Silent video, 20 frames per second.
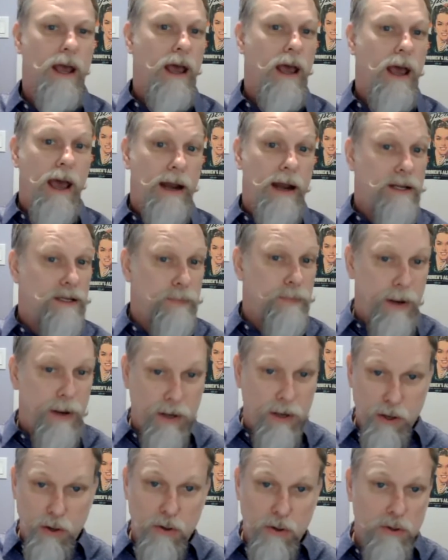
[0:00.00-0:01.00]
and it's been
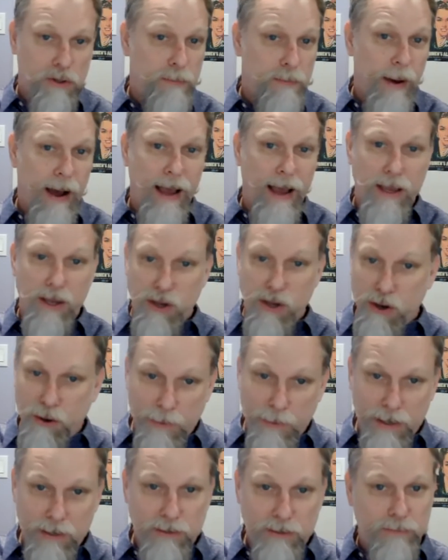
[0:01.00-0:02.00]
used by
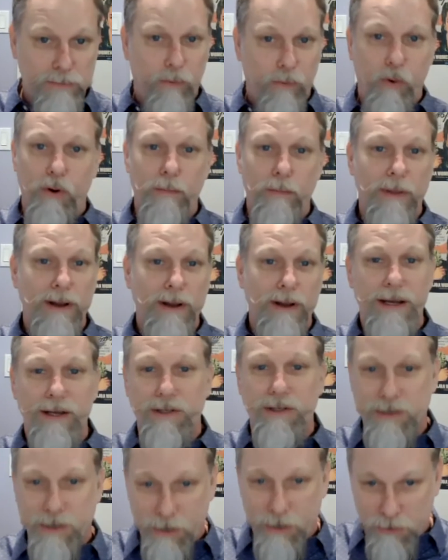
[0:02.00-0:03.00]
humans for
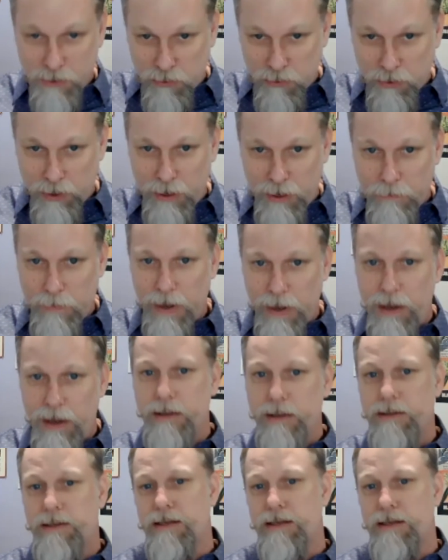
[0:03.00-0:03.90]
medicinal treatments